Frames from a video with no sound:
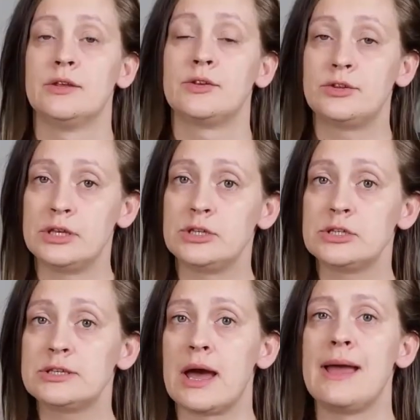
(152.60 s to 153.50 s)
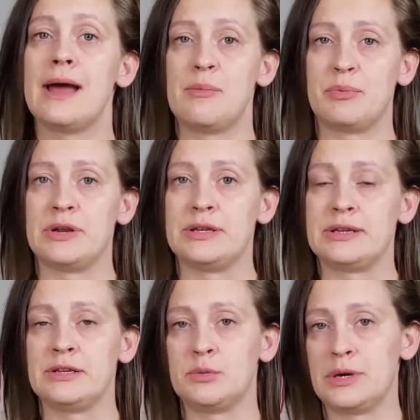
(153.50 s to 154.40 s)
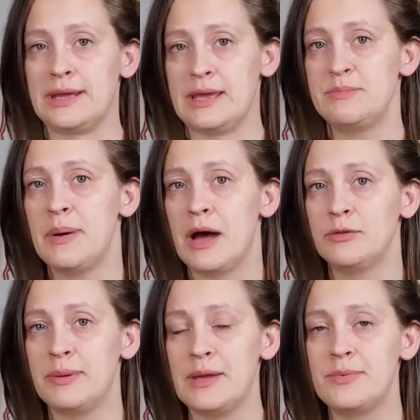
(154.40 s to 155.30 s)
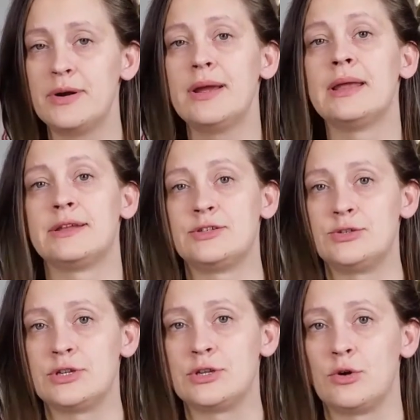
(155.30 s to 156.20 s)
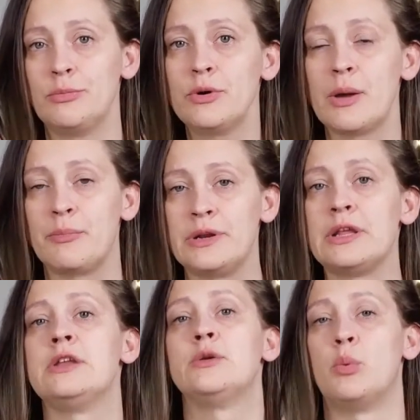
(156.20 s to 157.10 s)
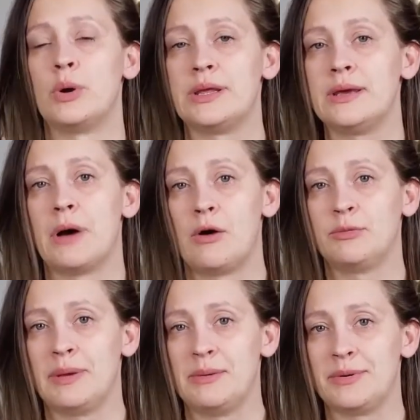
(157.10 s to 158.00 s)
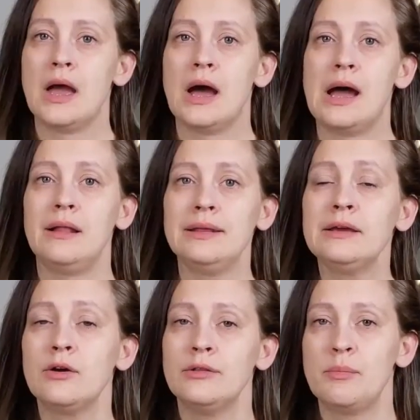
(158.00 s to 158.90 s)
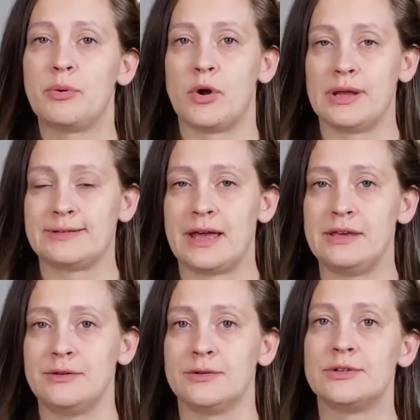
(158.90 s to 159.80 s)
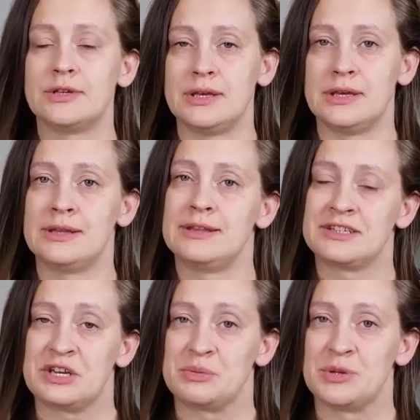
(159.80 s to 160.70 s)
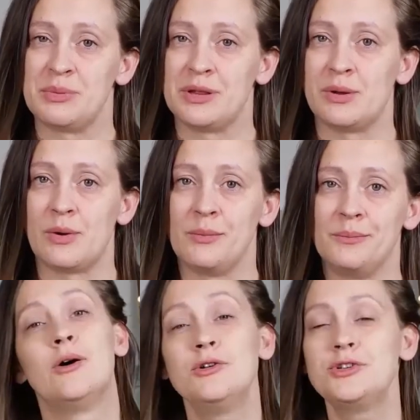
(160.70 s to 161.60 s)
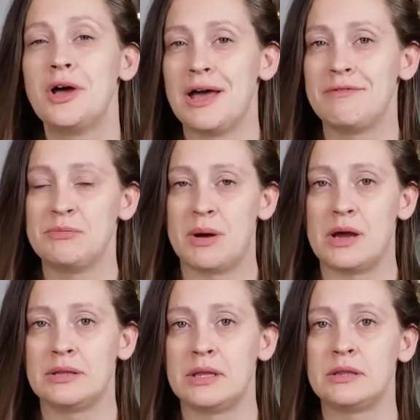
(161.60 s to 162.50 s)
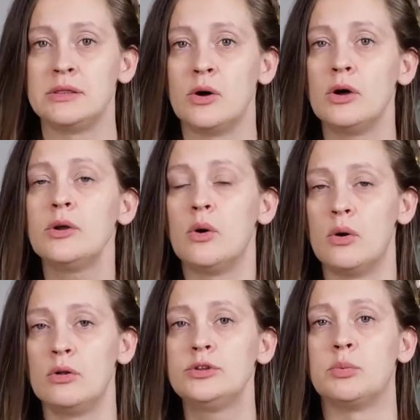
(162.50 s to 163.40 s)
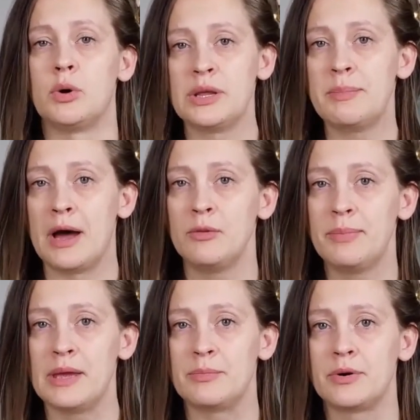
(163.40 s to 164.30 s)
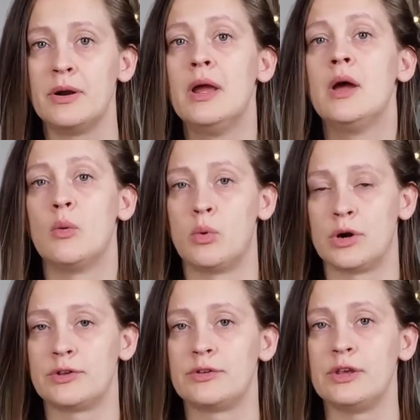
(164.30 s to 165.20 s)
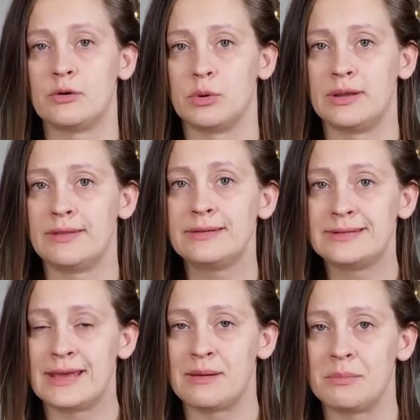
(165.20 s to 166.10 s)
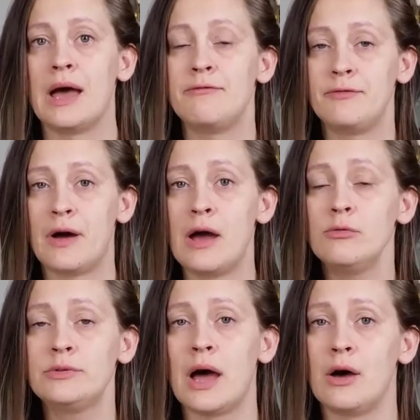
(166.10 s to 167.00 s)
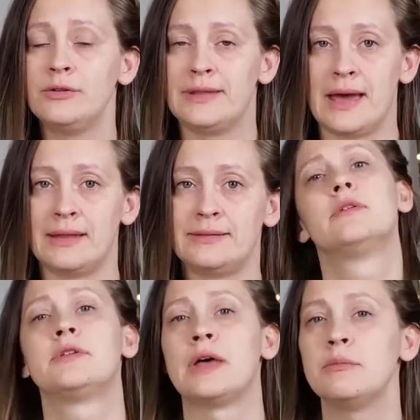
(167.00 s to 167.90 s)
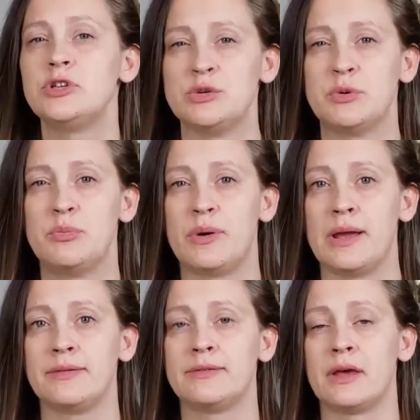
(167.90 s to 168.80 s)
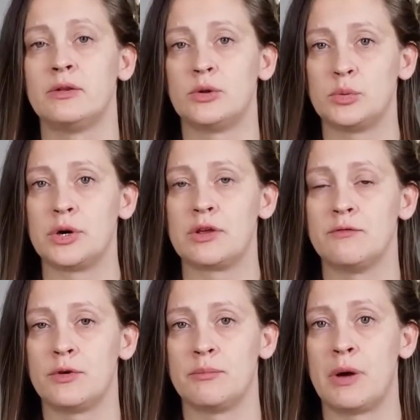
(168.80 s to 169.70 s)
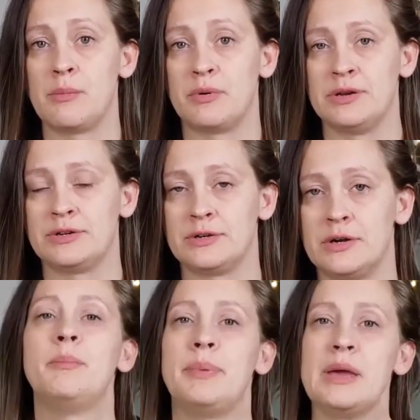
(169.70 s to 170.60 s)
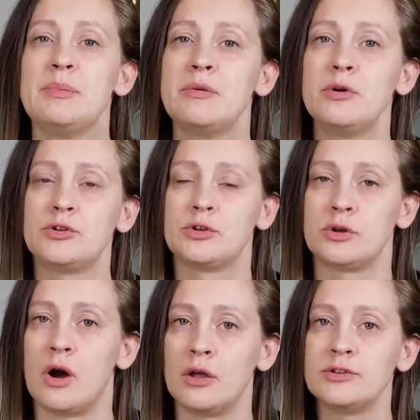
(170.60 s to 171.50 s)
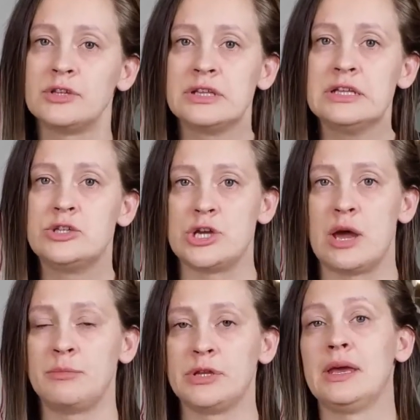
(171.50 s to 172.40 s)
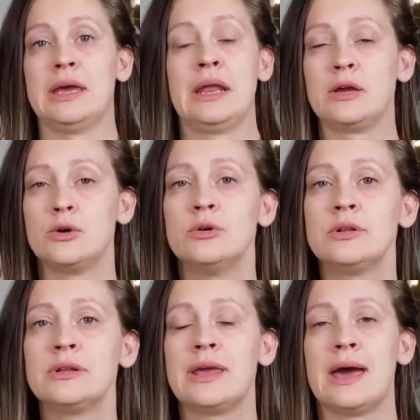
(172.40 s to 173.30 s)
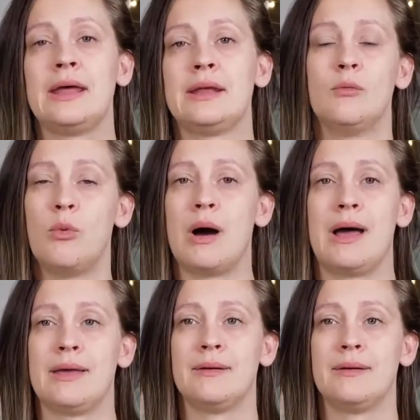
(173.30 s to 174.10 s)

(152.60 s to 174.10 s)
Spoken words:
So teacher's guide I print in 28-pound paper, and a student notebook I print in 20-pound paper. I'll link all the products I use in the description below. Also have in mind that not all 20-pound paper works equally the same. I found out that some cheaper brands are not working for my printer. Paper was constantly jammed and I couldn't get why.